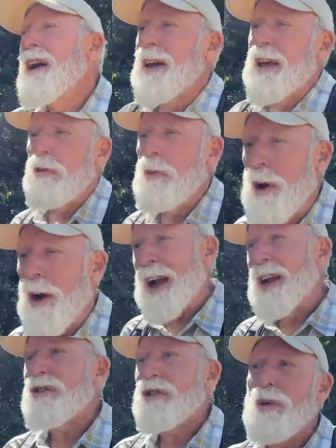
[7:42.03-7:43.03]
give them your
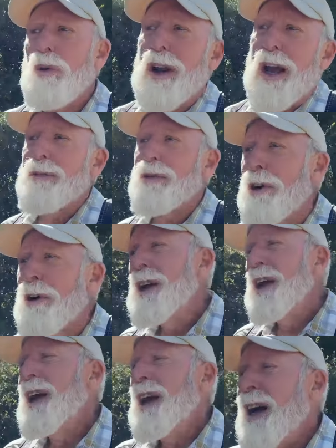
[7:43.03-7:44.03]
answer or whatever.
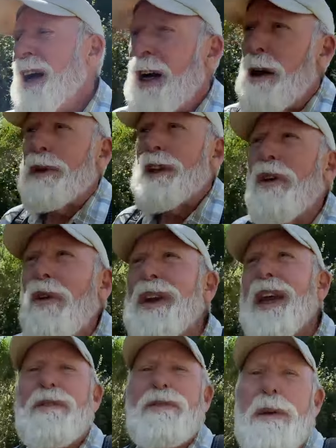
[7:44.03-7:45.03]
But don't
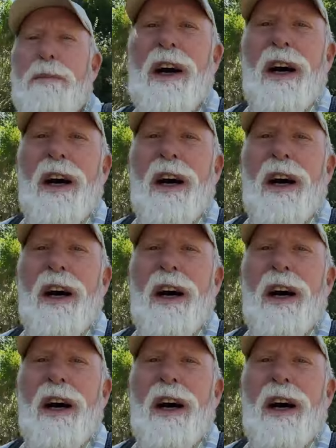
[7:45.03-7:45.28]
give them